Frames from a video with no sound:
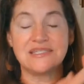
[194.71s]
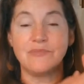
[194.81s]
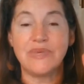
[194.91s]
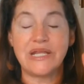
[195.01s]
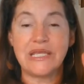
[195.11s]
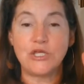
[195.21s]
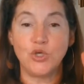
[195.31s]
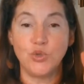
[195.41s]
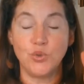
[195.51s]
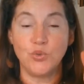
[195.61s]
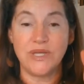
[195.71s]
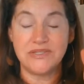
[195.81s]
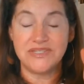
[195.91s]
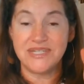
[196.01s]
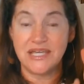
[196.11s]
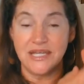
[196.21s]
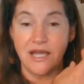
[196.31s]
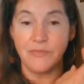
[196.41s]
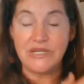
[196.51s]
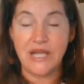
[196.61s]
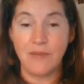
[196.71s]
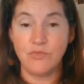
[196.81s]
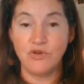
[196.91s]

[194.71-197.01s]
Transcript: somebody who is standing up and not